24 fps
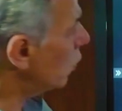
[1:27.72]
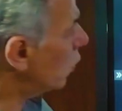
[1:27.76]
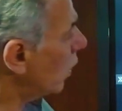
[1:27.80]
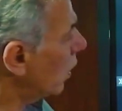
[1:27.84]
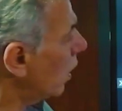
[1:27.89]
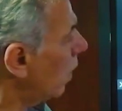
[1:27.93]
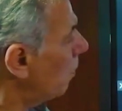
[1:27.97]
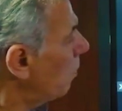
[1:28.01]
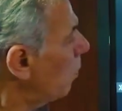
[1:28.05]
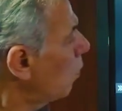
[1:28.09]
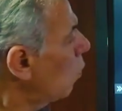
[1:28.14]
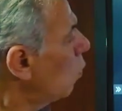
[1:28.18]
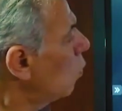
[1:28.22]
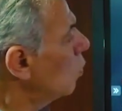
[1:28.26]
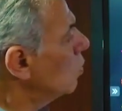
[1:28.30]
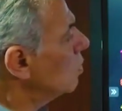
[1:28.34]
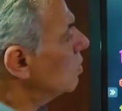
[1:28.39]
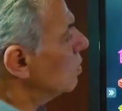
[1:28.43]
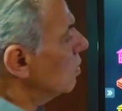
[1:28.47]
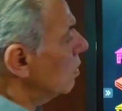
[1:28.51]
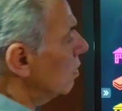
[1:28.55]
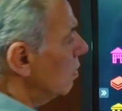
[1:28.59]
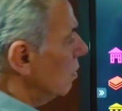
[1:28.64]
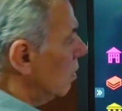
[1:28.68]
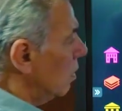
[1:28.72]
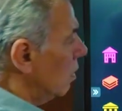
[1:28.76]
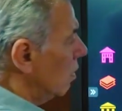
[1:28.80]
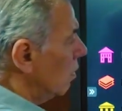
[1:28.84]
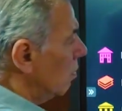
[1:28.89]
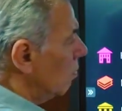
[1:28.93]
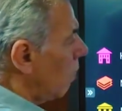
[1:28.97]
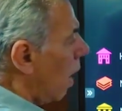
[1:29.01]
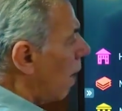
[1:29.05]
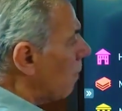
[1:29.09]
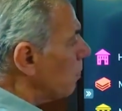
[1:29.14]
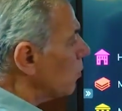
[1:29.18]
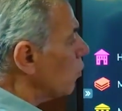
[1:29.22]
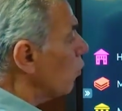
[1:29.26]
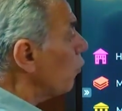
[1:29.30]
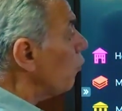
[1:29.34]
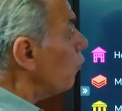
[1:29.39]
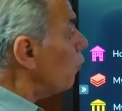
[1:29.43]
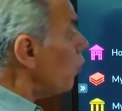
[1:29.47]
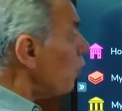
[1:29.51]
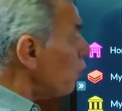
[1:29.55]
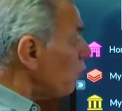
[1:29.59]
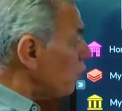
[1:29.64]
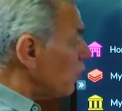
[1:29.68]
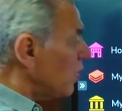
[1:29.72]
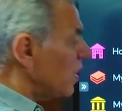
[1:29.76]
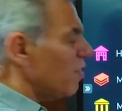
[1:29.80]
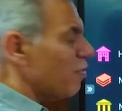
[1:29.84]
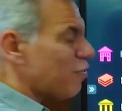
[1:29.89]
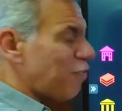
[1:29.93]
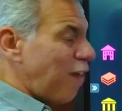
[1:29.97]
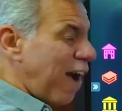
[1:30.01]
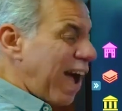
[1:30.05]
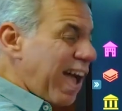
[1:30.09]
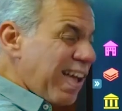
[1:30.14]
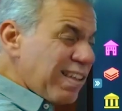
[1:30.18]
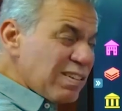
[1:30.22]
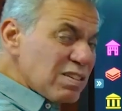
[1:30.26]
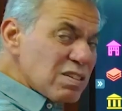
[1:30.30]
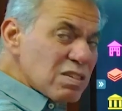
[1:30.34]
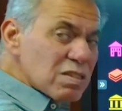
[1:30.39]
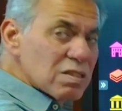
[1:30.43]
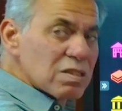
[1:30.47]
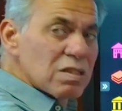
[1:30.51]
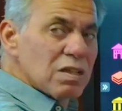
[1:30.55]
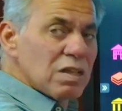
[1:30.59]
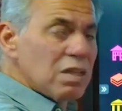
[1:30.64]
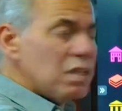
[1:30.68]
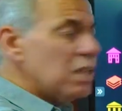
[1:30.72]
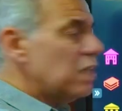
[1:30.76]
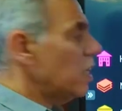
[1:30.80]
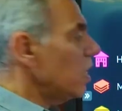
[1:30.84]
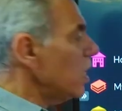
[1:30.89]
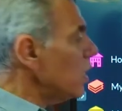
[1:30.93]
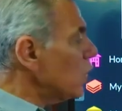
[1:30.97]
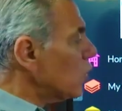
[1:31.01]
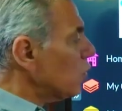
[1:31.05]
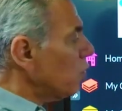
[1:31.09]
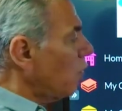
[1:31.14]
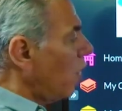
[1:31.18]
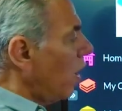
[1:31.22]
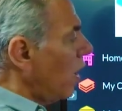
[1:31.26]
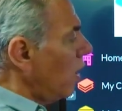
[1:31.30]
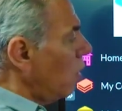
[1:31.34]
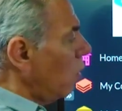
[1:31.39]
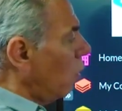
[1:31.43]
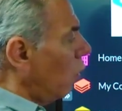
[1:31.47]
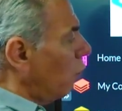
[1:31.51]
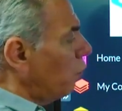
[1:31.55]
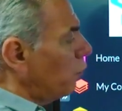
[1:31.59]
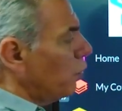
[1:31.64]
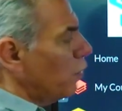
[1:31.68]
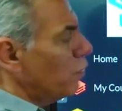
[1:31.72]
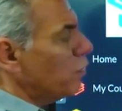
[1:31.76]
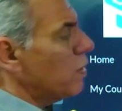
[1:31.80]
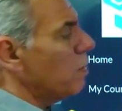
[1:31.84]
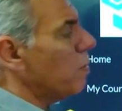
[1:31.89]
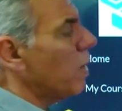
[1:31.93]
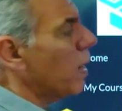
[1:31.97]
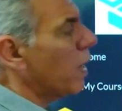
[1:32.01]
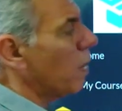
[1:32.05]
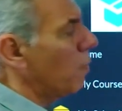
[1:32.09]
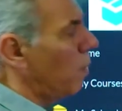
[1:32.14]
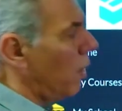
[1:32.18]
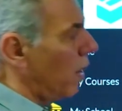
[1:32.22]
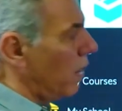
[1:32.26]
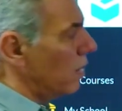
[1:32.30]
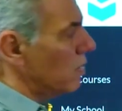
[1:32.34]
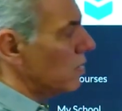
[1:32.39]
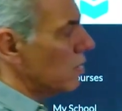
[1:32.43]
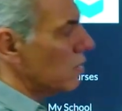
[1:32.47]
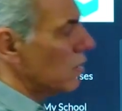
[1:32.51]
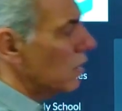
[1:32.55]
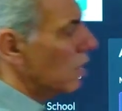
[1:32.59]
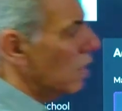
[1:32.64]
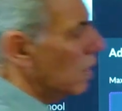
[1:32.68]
can upload up to 50 files, each file of 50 megabytes